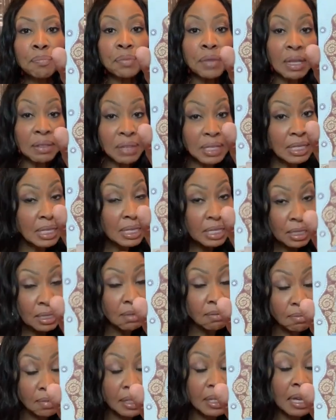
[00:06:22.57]
and this
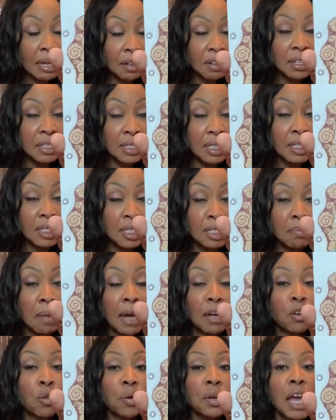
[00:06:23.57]
is my
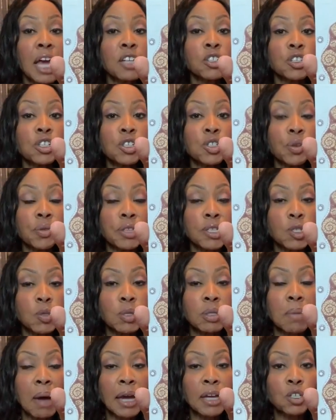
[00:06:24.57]
creation, so this
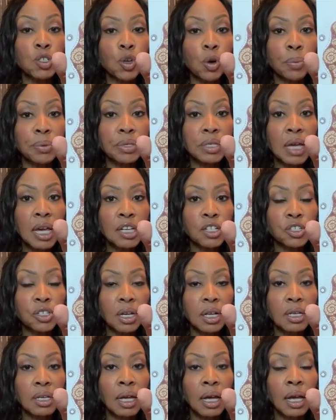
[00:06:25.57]
was my
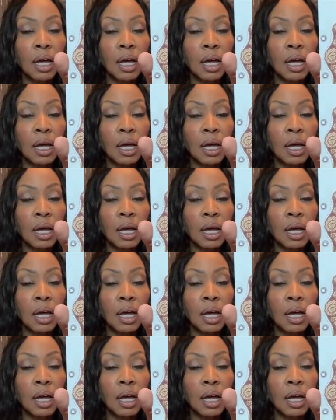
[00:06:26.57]
interpretation,